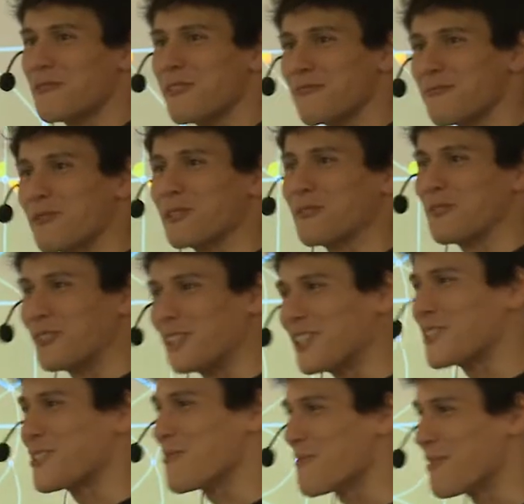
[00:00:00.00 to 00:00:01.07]
with what you
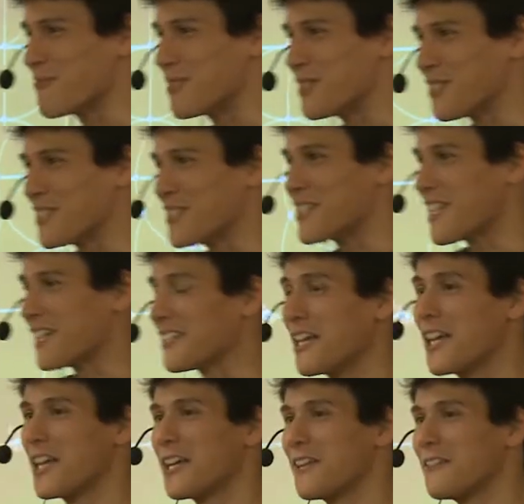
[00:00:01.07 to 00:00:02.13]
did, Jean-Baptiste, is that
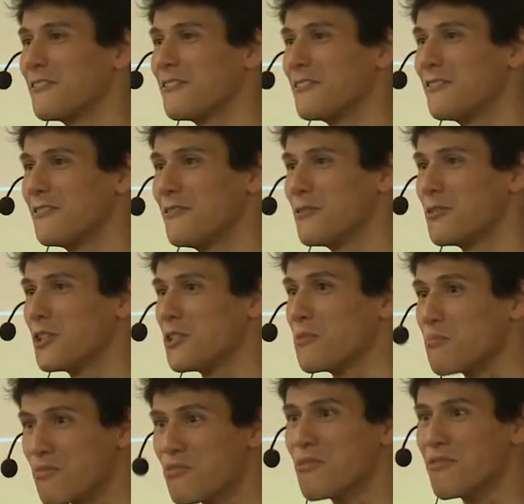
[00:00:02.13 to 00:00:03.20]
in
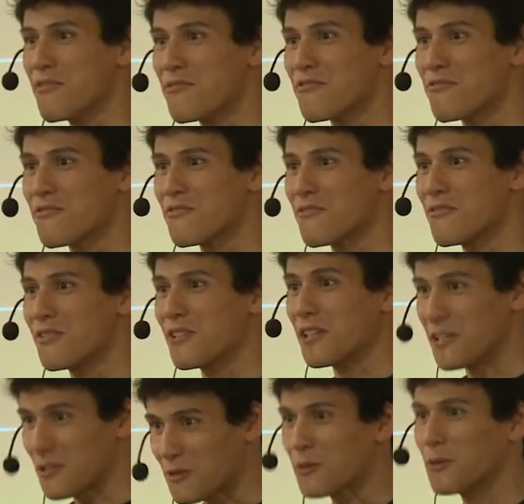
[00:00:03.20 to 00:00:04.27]
proof,
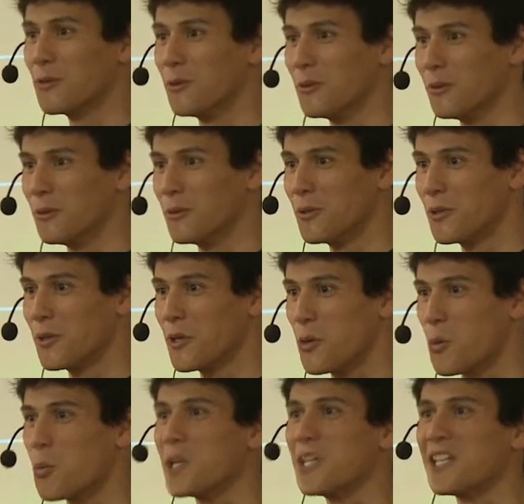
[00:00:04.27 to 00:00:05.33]
in school,
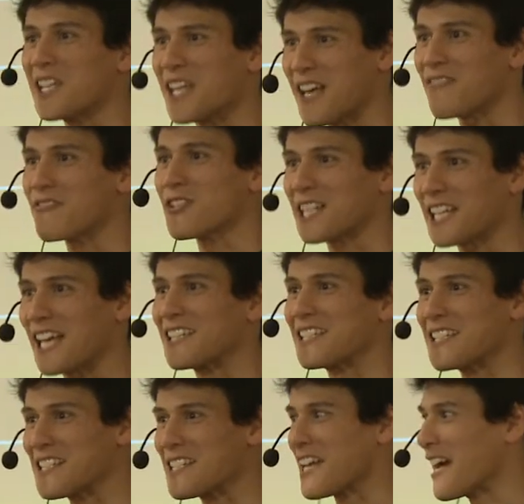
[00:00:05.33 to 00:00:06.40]
we never can
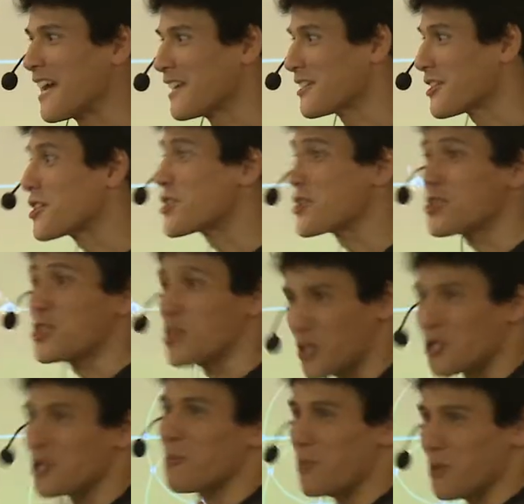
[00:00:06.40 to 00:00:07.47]
design
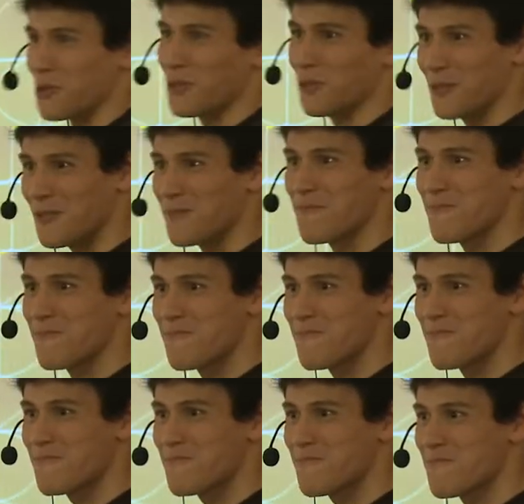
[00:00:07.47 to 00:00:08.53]
such a puzzle.
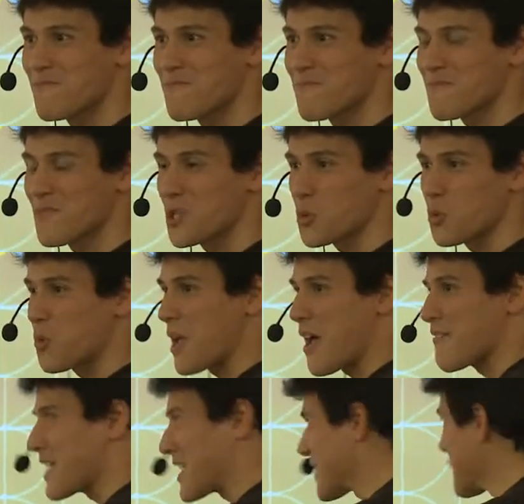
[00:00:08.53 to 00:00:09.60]
So we
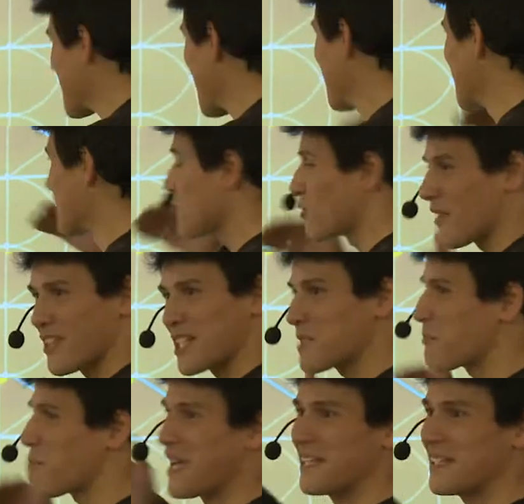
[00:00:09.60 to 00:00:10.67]
have
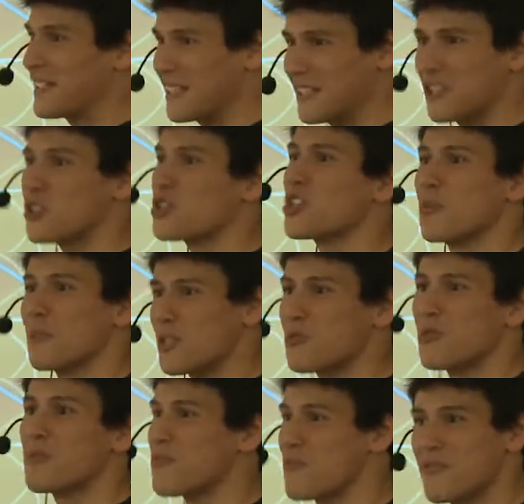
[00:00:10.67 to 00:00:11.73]
expanded the
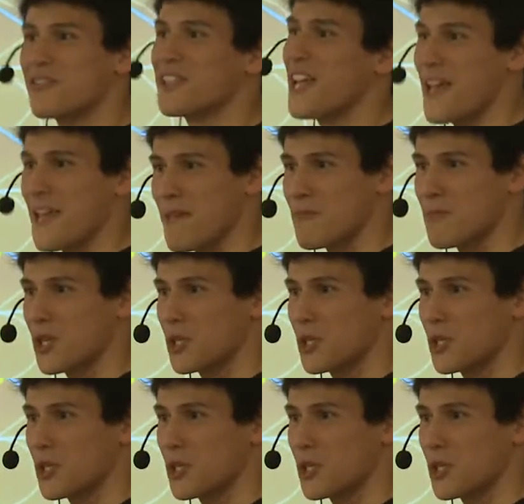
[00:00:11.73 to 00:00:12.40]
geometry proof game